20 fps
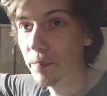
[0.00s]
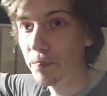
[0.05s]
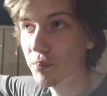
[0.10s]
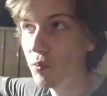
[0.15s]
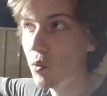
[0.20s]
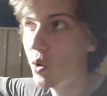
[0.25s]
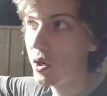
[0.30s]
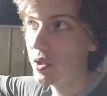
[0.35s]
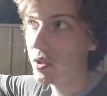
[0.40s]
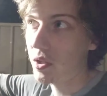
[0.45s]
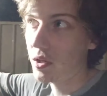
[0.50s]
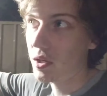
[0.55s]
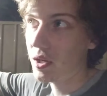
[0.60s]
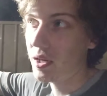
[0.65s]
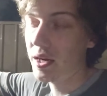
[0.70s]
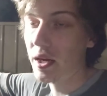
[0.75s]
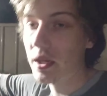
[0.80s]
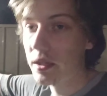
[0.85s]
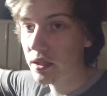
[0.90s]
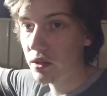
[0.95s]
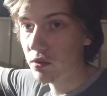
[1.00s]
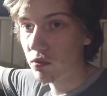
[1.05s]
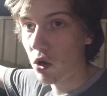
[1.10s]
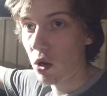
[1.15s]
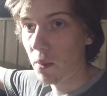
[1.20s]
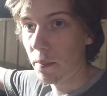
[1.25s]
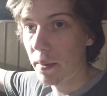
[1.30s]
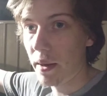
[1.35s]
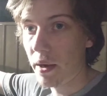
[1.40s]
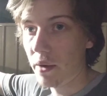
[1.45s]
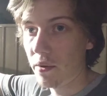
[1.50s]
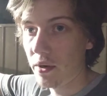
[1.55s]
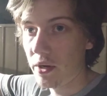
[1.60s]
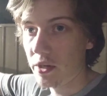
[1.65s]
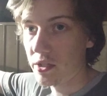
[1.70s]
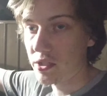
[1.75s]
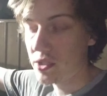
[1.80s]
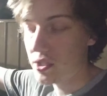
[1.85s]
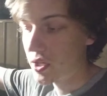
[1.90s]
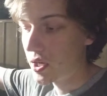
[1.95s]
one of the connecting rod
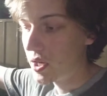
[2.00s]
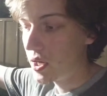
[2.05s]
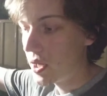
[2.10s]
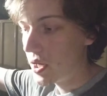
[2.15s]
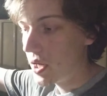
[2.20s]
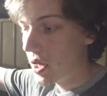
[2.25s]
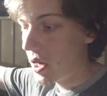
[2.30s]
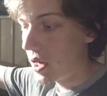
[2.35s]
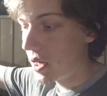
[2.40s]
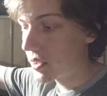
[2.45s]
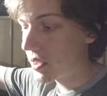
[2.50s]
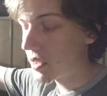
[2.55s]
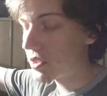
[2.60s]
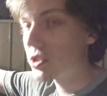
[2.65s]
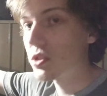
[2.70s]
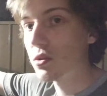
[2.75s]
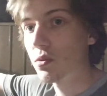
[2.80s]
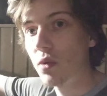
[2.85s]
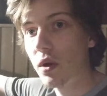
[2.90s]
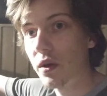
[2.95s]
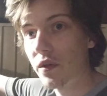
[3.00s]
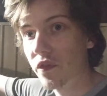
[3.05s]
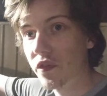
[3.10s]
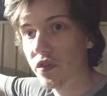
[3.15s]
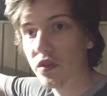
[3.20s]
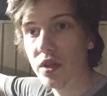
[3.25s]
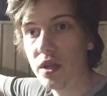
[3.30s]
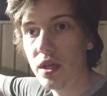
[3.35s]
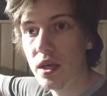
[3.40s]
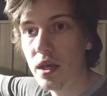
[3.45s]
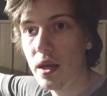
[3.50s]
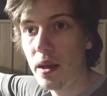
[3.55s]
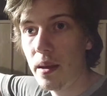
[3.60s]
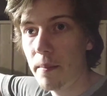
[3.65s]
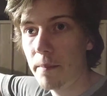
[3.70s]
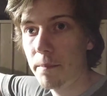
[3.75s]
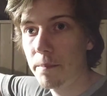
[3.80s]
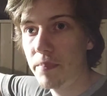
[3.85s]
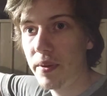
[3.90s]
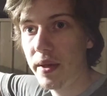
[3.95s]
bearings. That's the one for
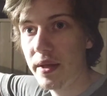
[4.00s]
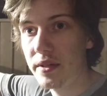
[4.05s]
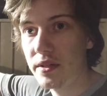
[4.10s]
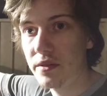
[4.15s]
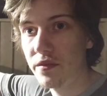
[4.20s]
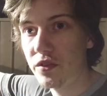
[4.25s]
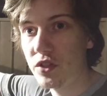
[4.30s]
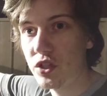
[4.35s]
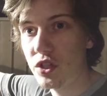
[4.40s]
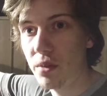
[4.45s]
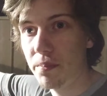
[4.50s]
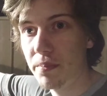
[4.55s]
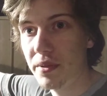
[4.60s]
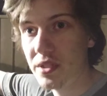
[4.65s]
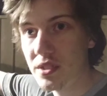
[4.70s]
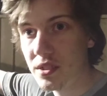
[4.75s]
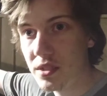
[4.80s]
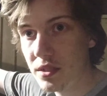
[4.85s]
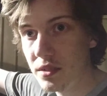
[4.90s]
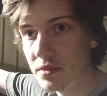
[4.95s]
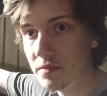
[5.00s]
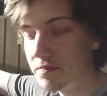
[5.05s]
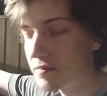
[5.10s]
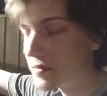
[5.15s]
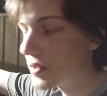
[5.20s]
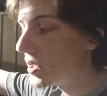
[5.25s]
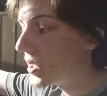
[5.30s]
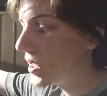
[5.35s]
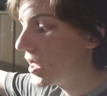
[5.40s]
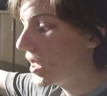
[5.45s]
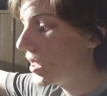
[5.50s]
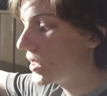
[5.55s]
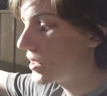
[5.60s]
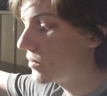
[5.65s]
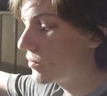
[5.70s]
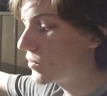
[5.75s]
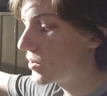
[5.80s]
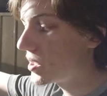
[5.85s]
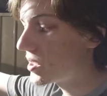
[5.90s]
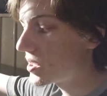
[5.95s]
the pin to the piston.
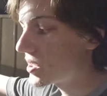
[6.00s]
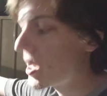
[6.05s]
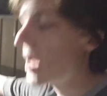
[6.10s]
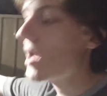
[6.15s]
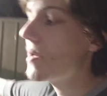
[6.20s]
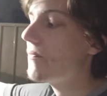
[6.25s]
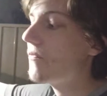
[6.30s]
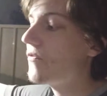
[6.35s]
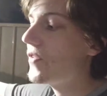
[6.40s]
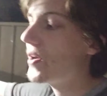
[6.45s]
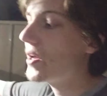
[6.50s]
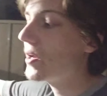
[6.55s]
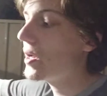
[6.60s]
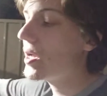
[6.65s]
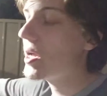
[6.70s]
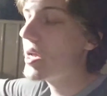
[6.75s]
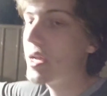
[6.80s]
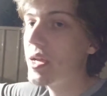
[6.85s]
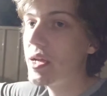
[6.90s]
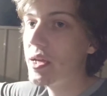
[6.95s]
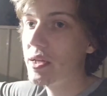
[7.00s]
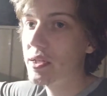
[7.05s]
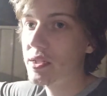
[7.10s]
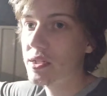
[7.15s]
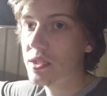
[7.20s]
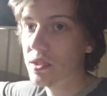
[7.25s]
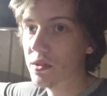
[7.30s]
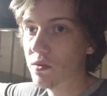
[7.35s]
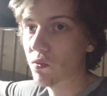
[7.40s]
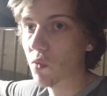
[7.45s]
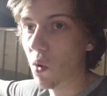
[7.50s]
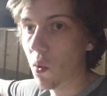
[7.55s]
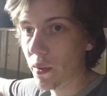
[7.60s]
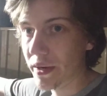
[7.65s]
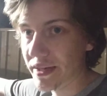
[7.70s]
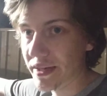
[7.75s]
The same thing is what we